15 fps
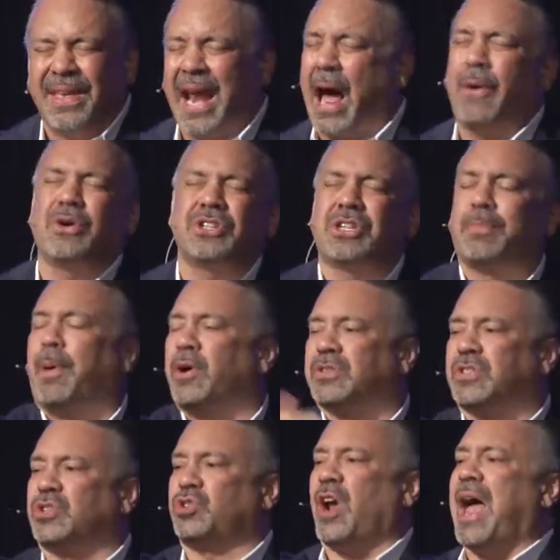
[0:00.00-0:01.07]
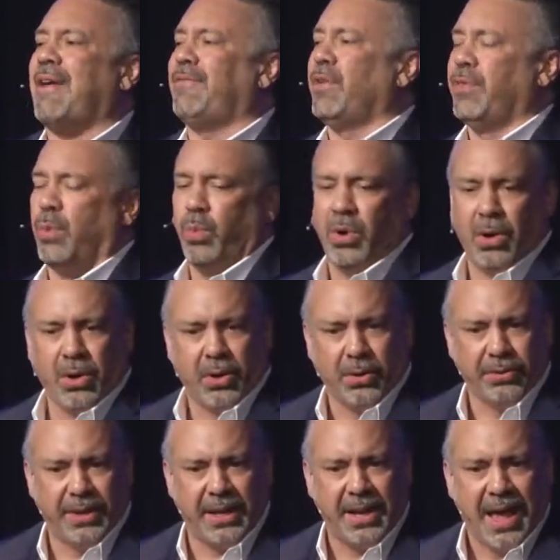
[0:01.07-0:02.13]
that I was supposed to travel the
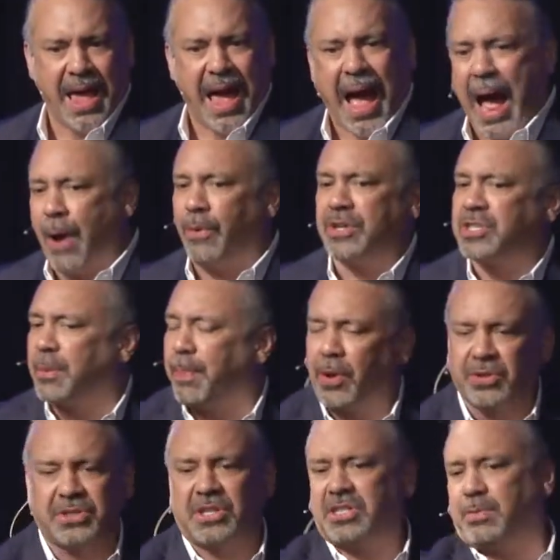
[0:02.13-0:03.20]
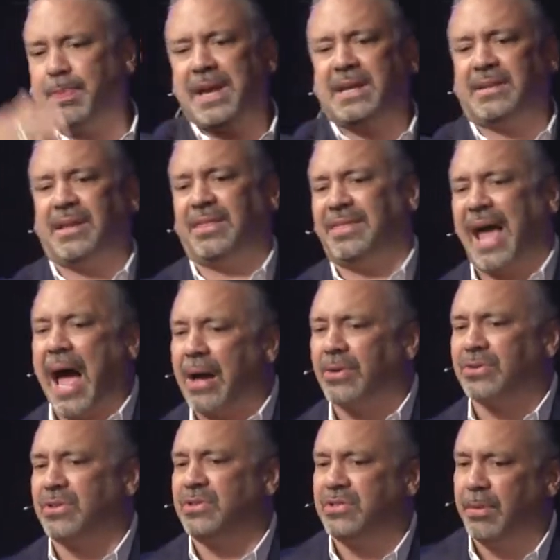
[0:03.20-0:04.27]
world, that I was supposed to speak to
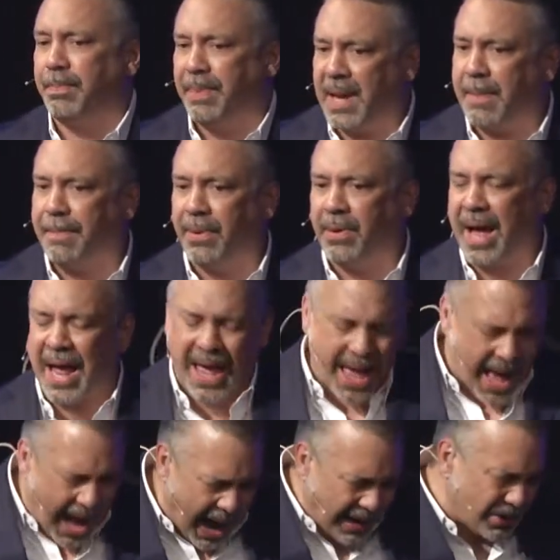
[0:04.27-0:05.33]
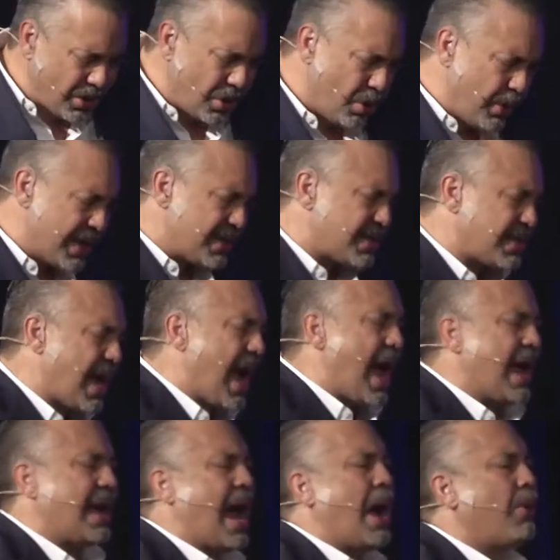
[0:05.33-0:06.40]
thousands of people. I knew
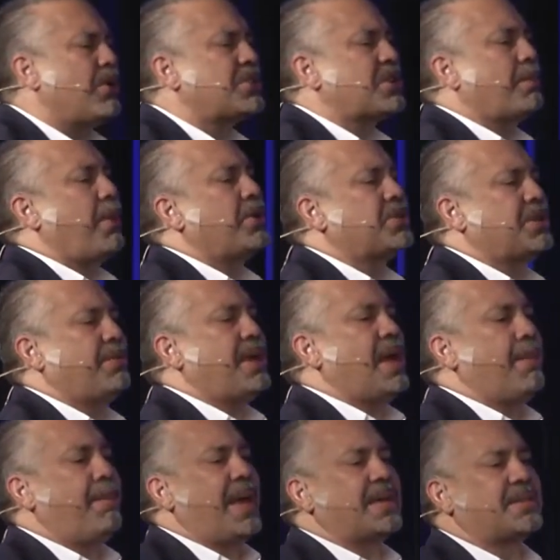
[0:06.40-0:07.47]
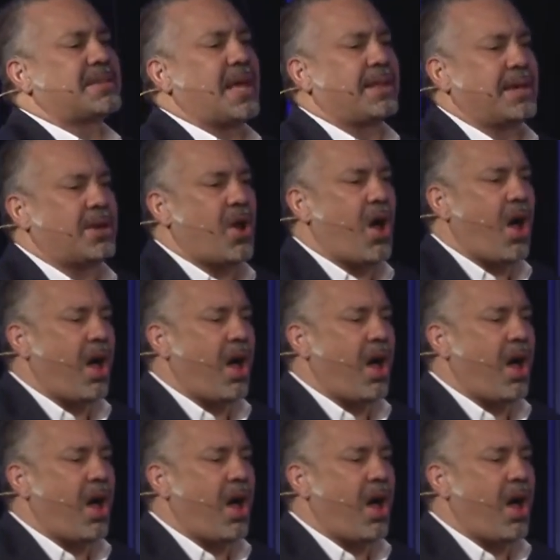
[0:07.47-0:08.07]
inside I was supposed to be a best-selling